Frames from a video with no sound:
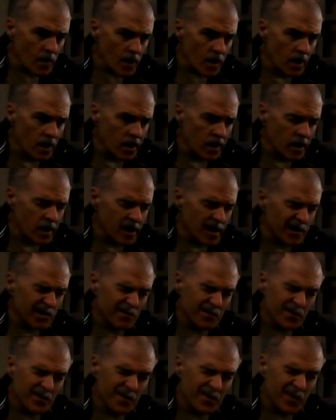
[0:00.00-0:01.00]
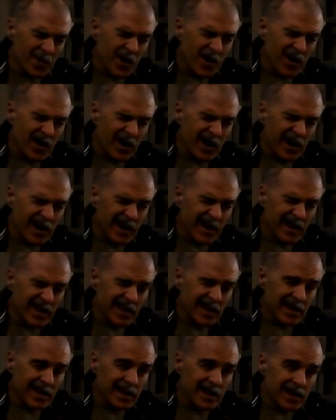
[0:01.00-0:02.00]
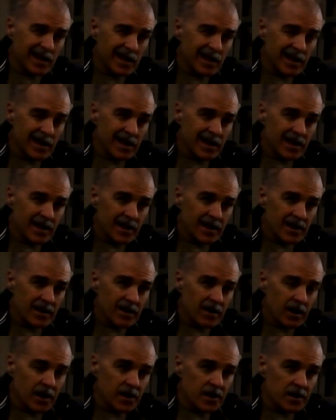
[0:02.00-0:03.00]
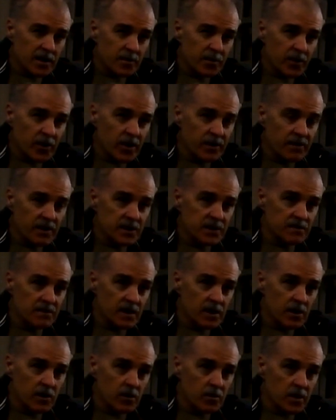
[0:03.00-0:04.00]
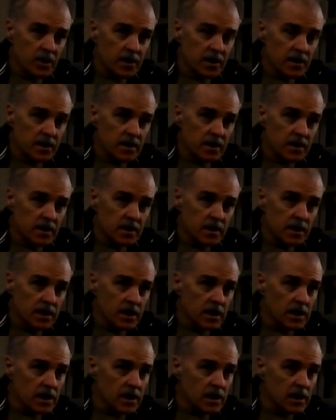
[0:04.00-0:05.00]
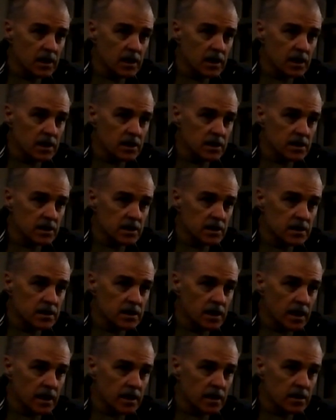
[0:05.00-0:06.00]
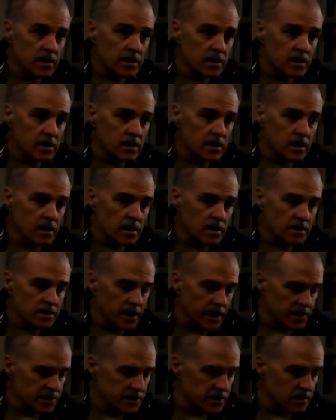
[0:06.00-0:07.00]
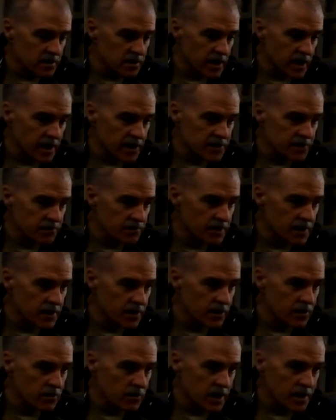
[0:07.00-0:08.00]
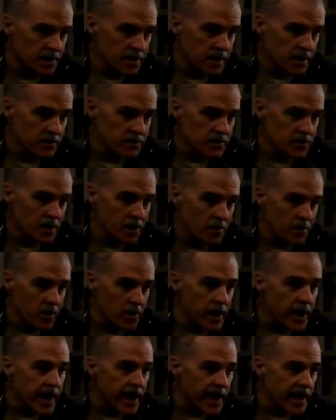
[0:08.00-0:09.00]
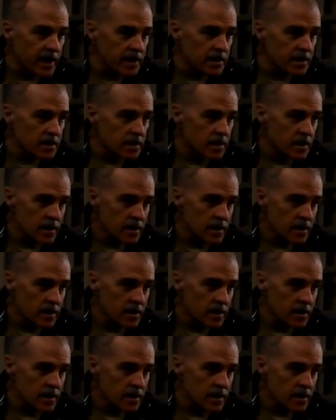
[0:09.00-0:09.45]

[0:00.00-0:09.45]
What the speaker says: On not the previous video, but the next to last video, I think it was number 8,